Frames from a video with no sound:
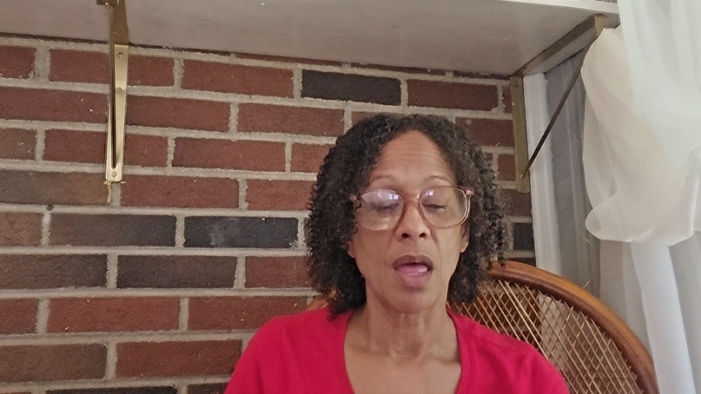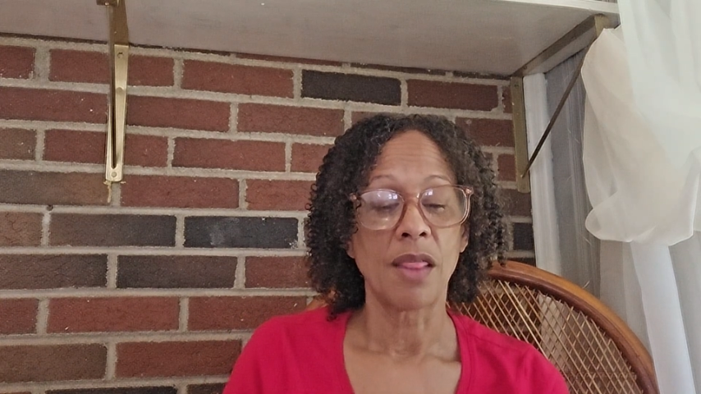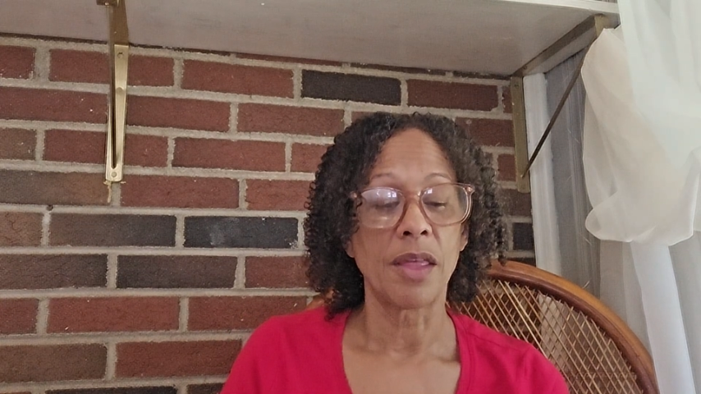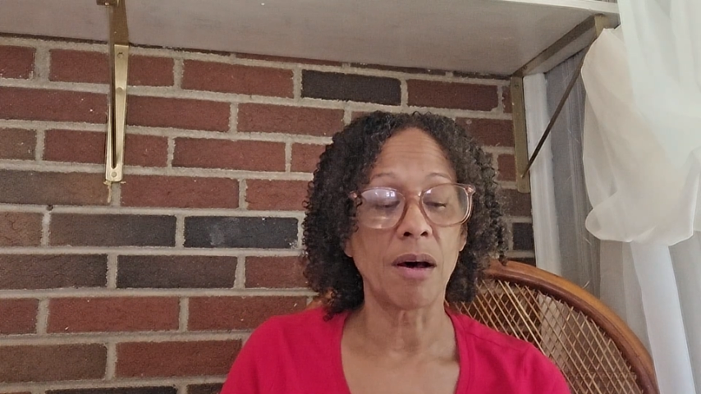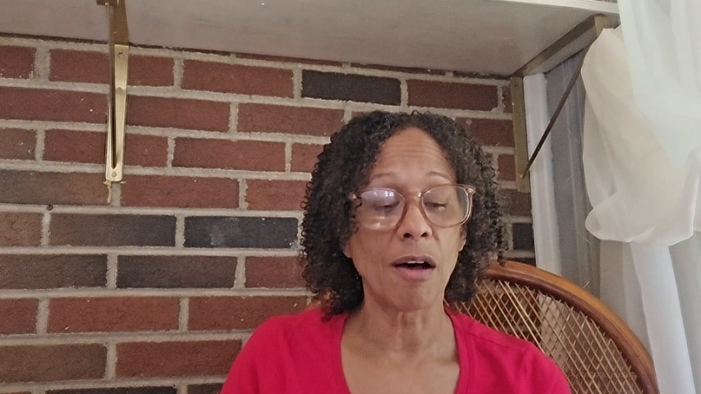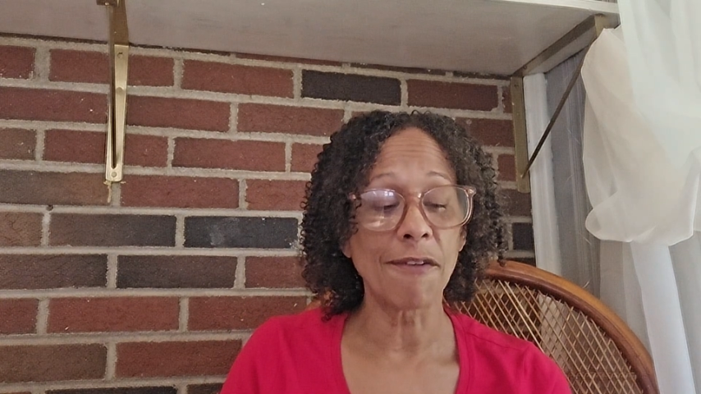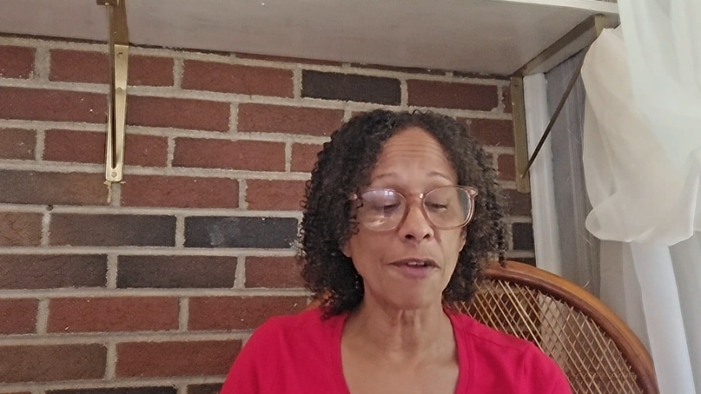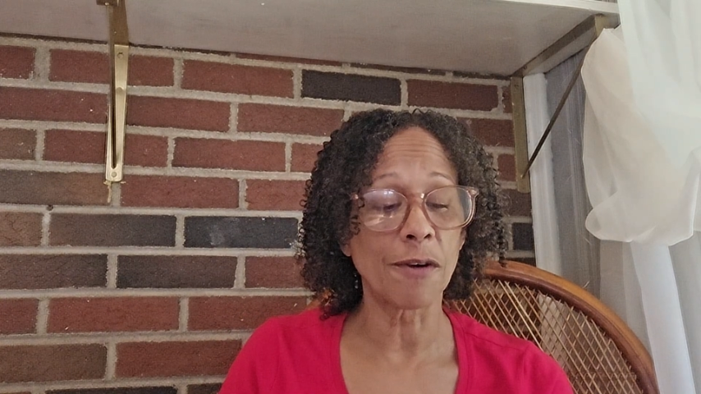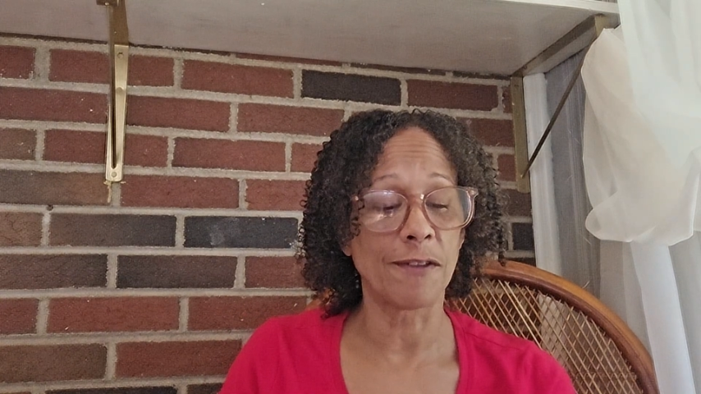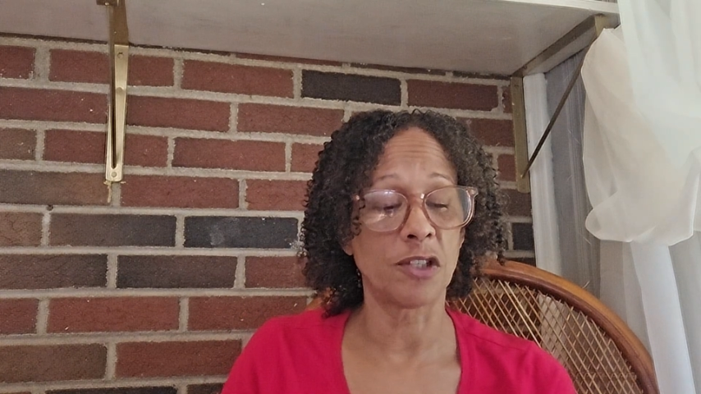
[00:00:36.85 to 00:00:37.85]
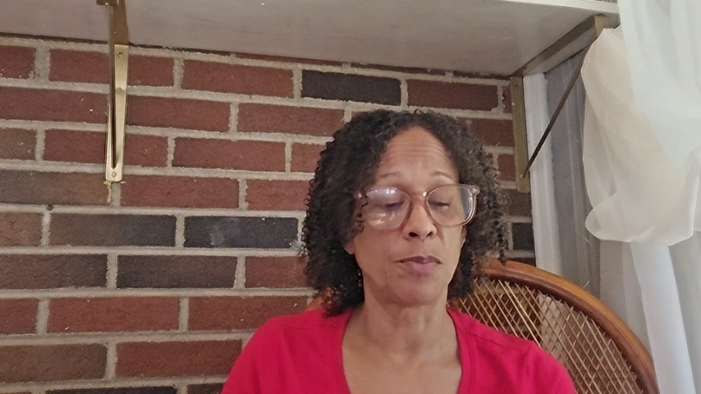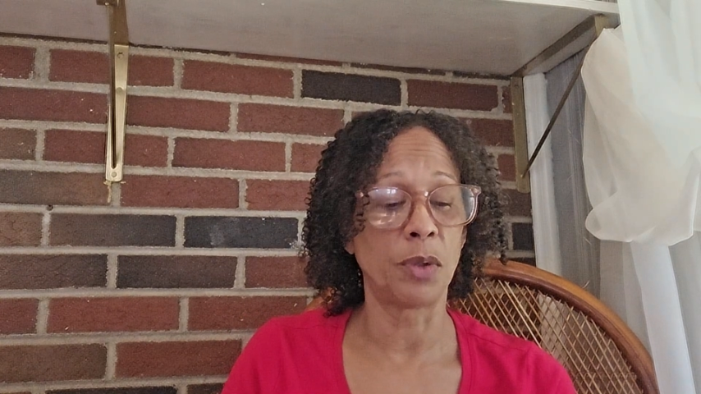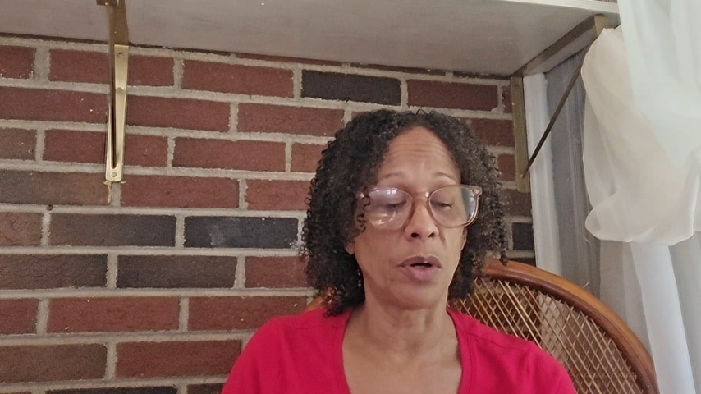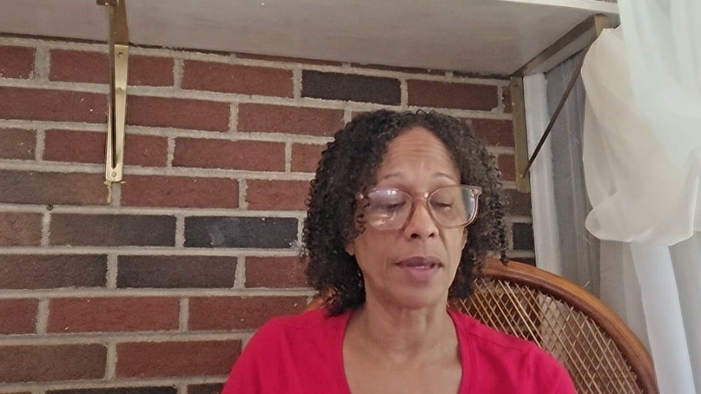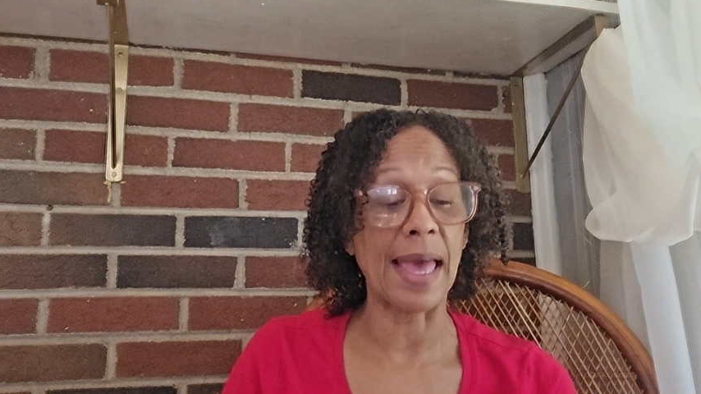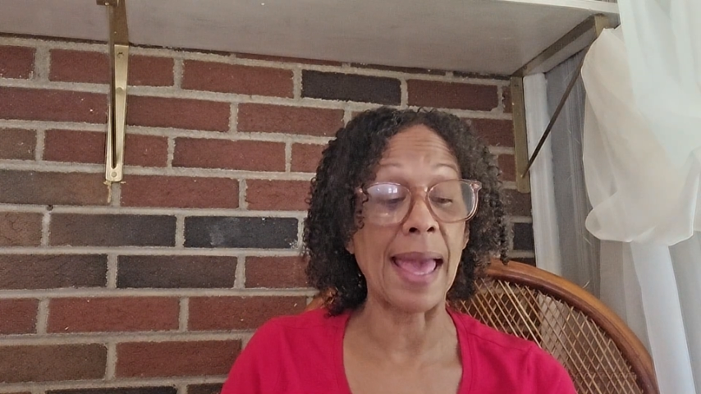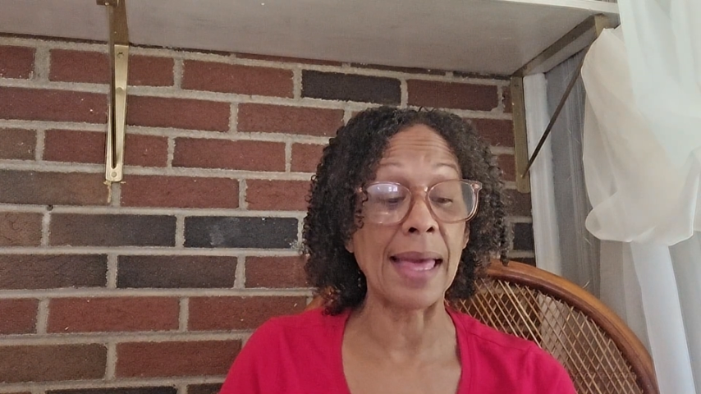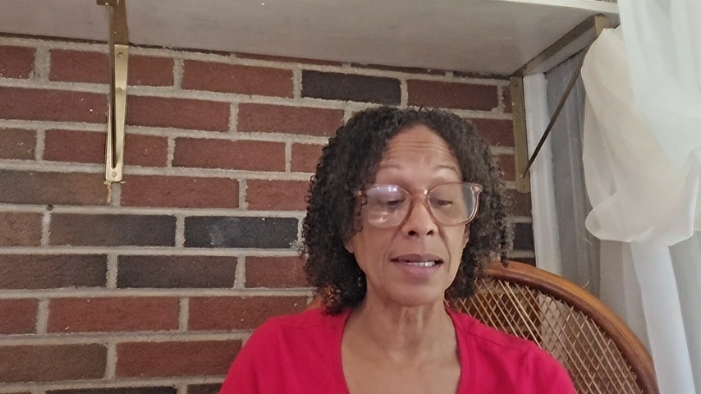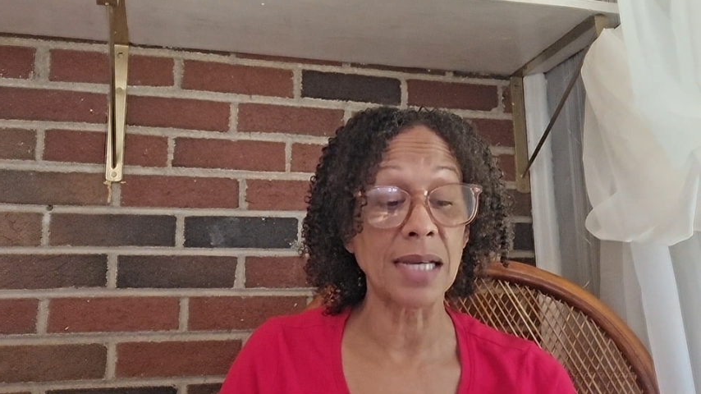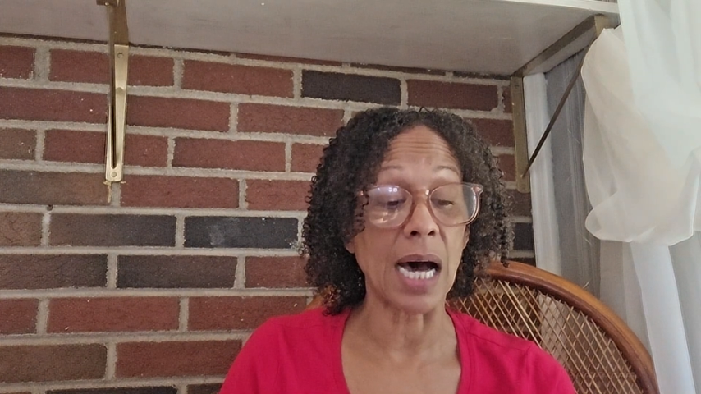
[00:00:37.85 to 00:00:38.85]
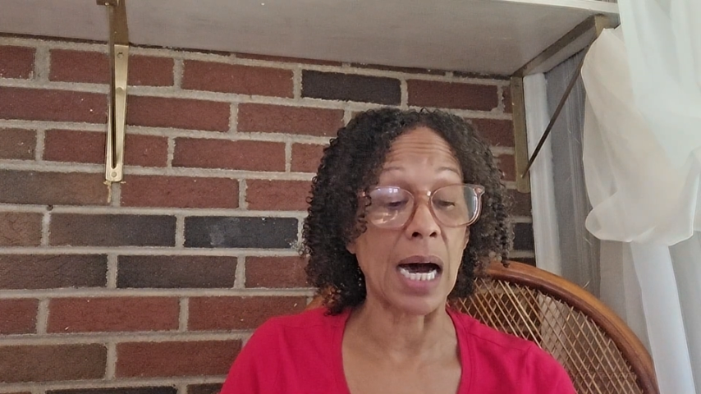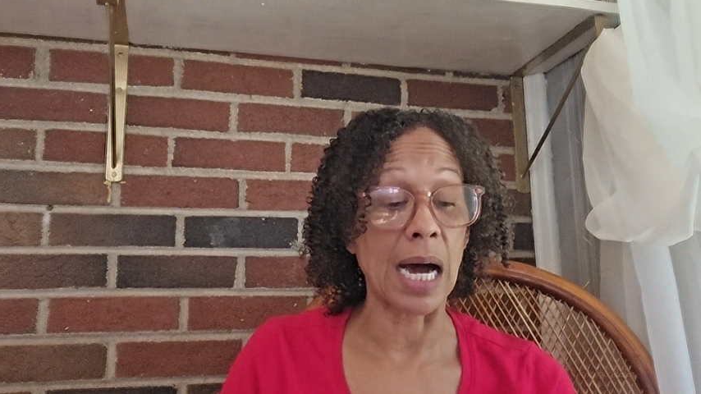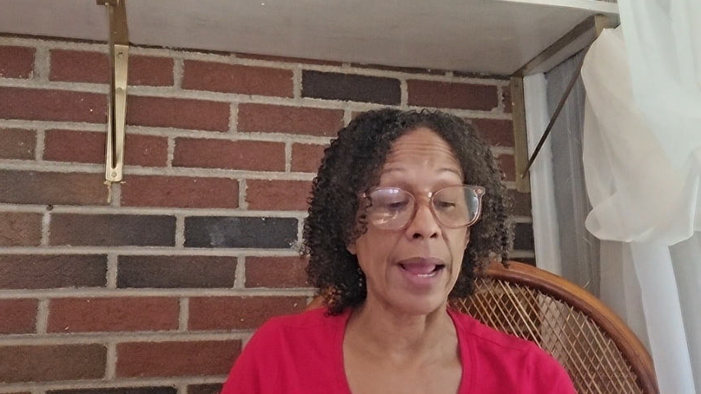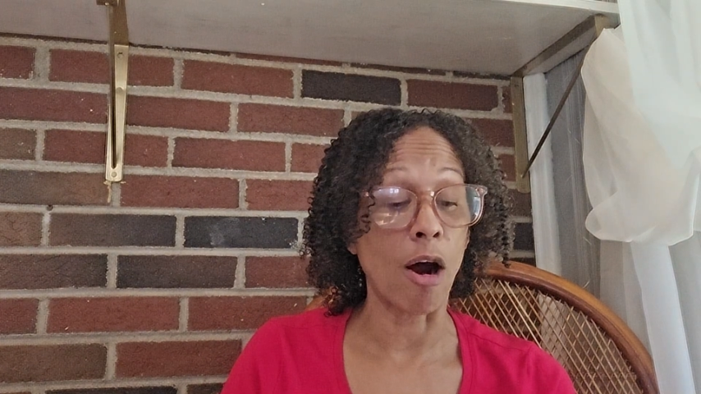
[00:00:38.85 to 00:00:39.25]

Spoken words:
The author of this book and I